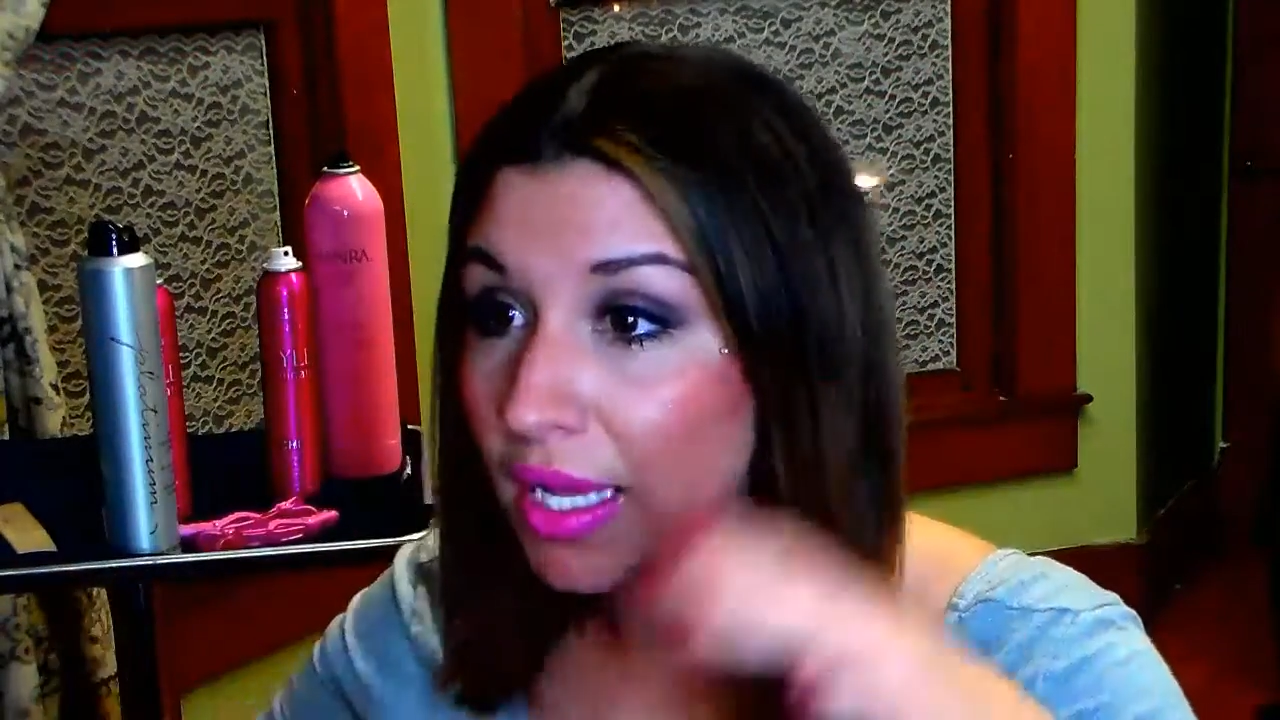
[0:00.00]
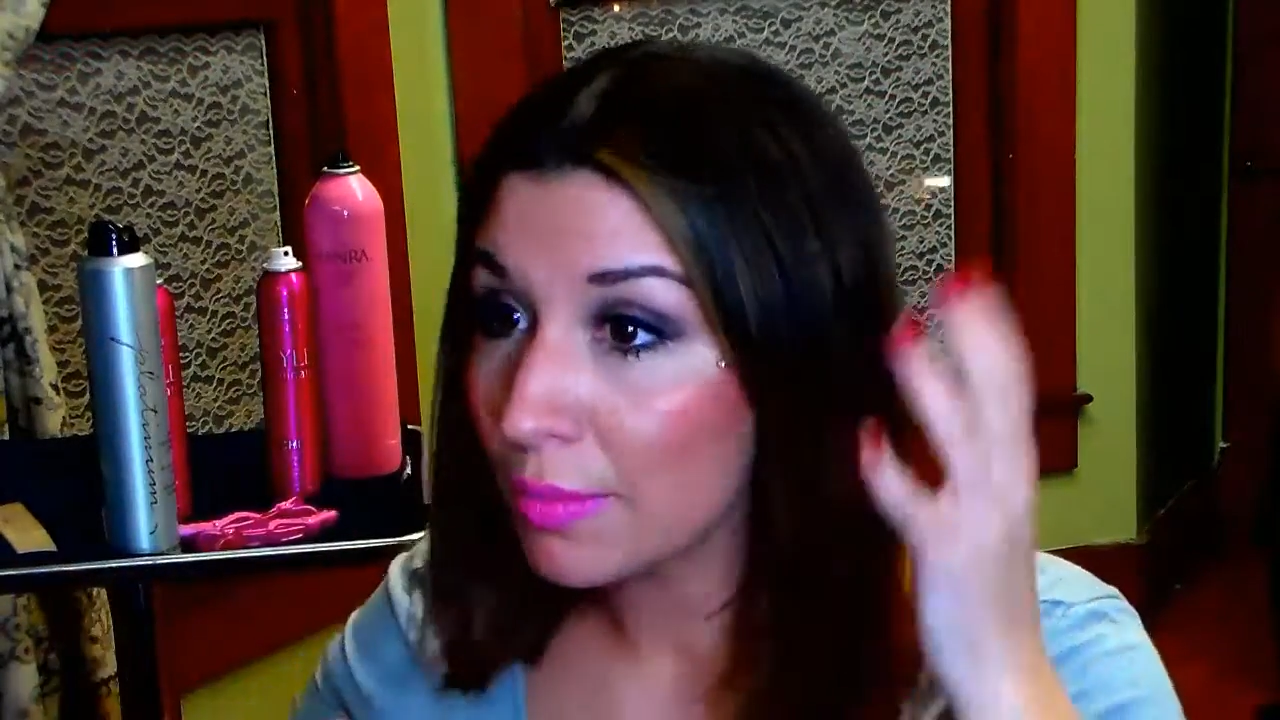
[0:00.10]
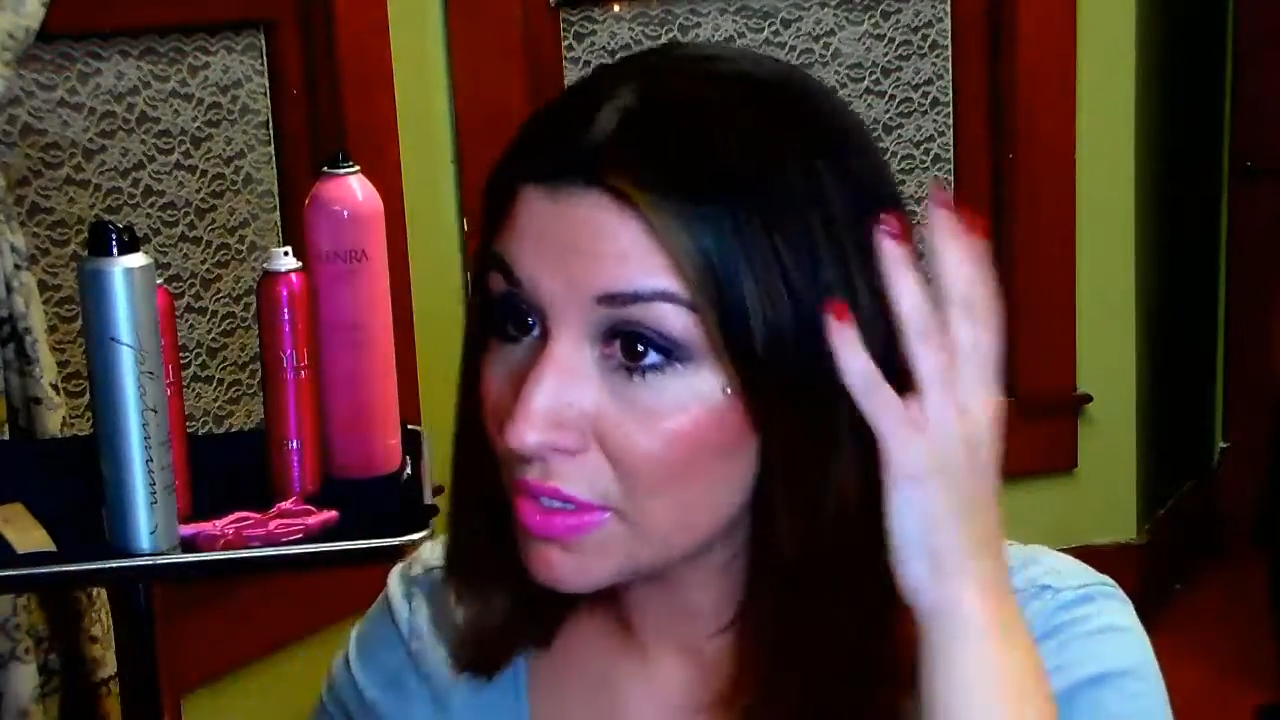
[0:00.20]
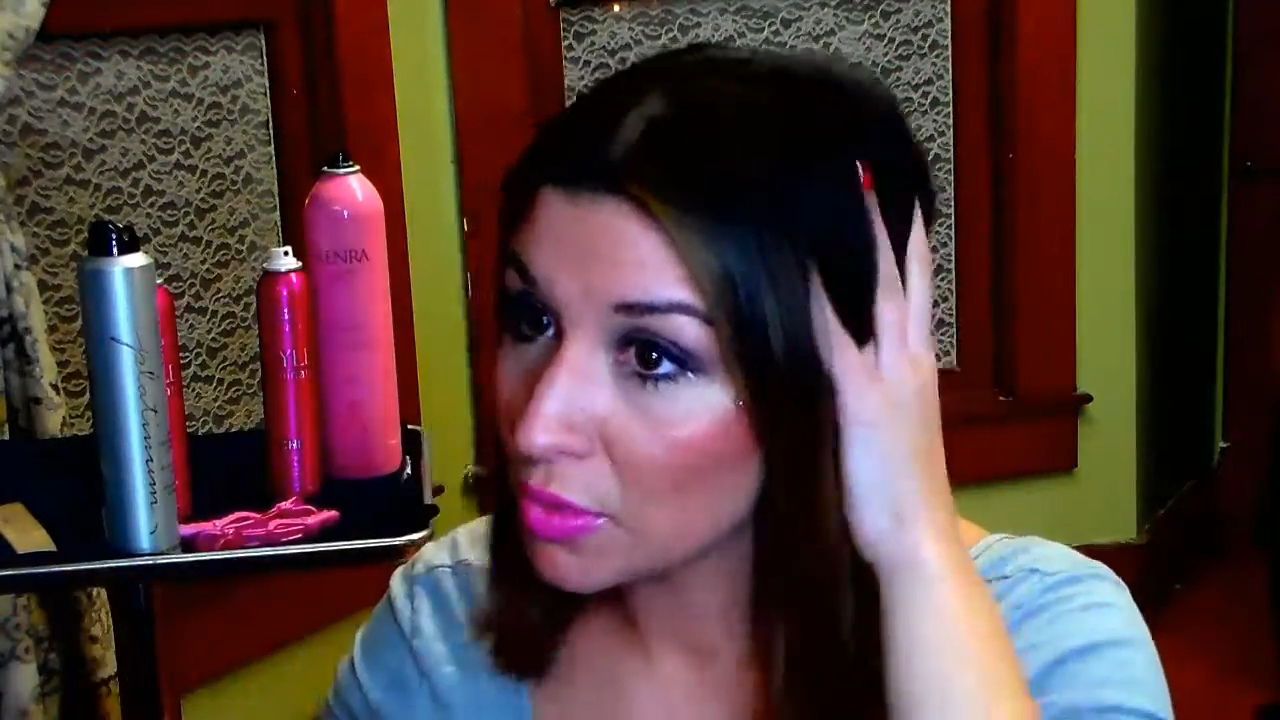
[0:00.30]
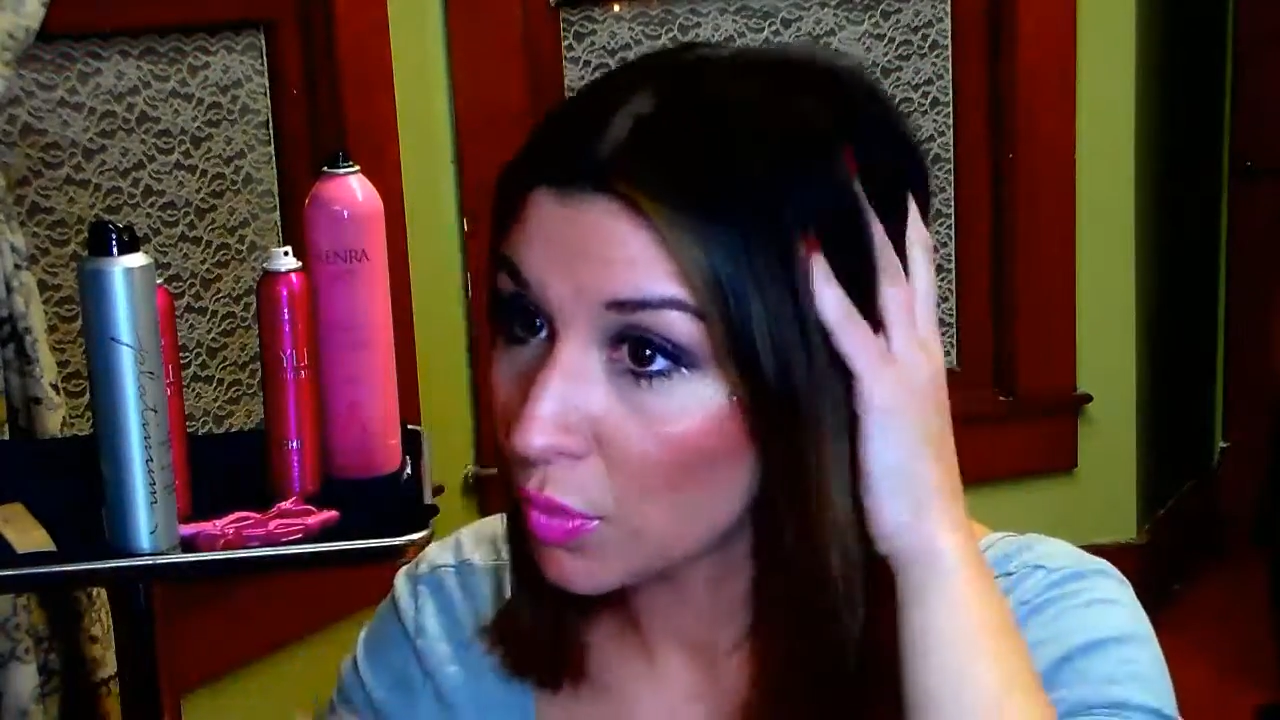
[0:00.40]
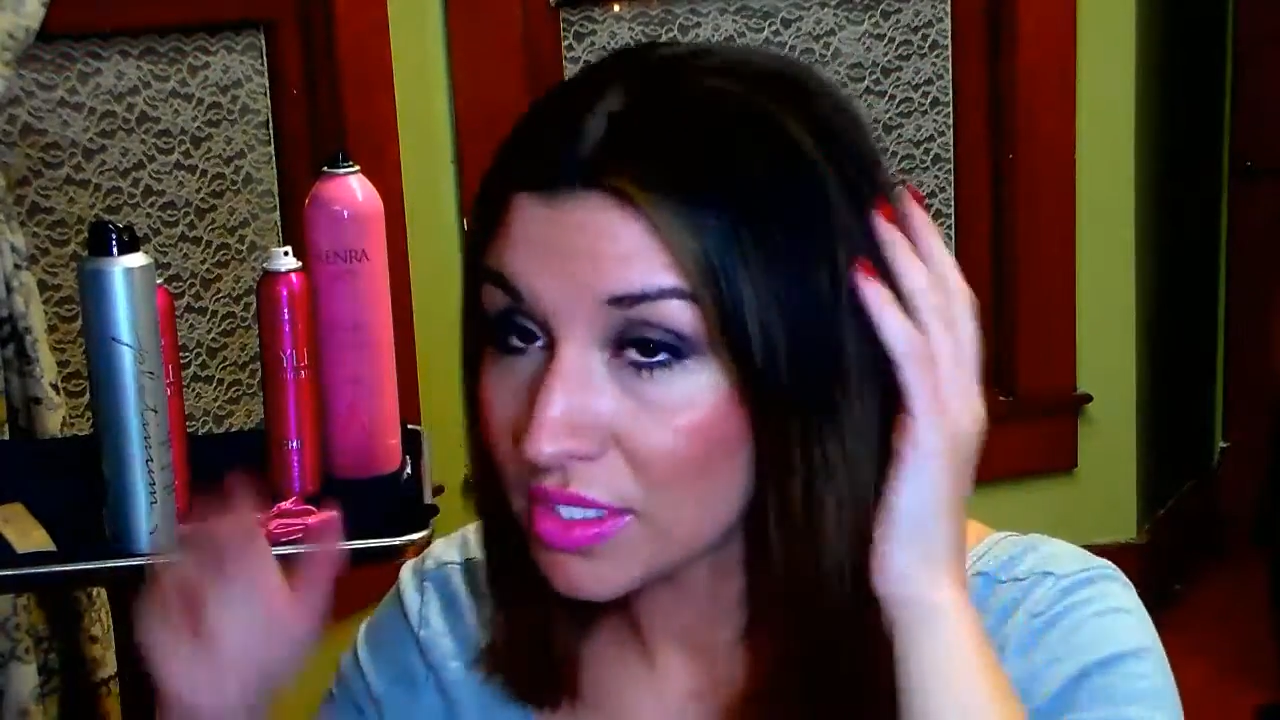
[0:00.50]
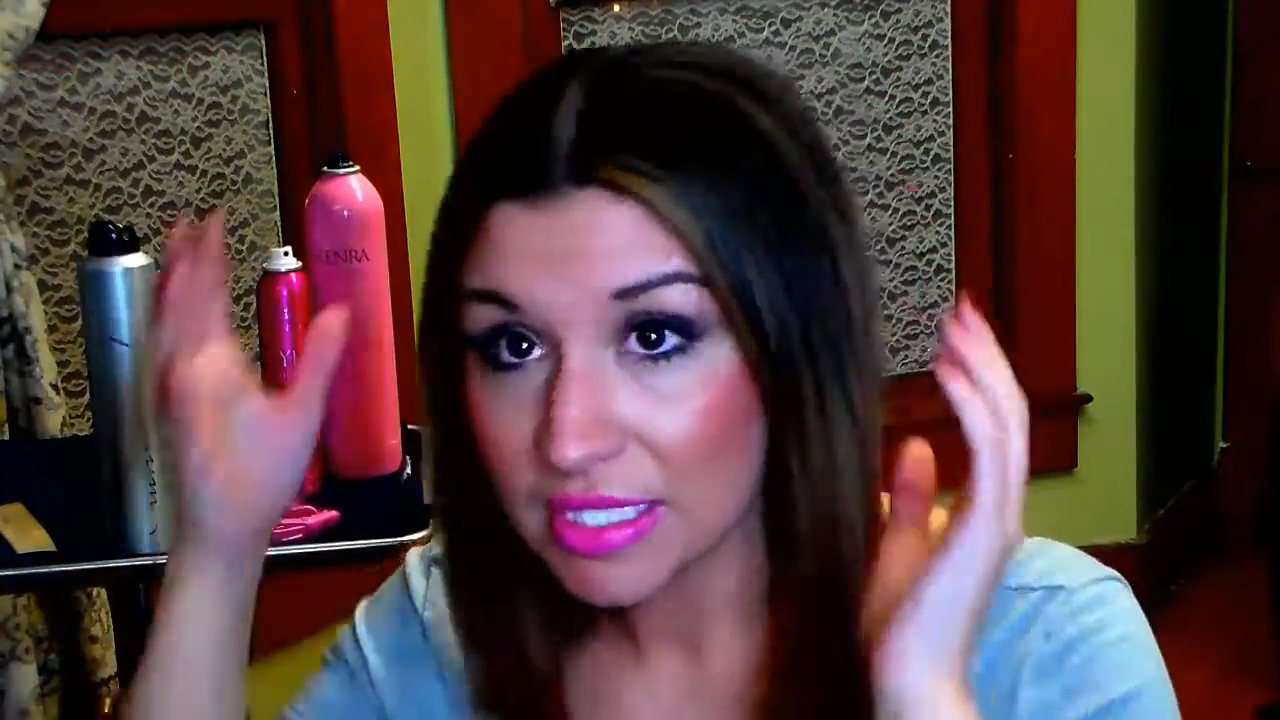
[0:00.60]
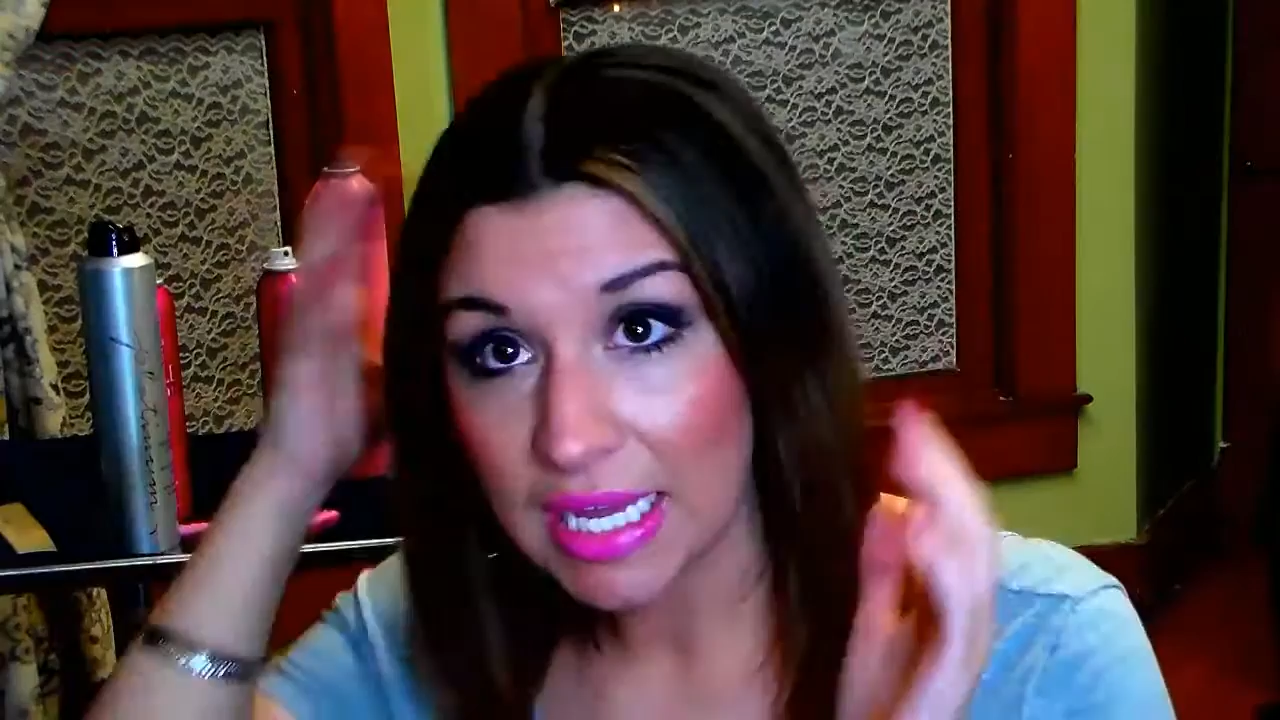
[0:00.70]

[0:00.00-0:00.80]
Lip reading: I'm gonna do one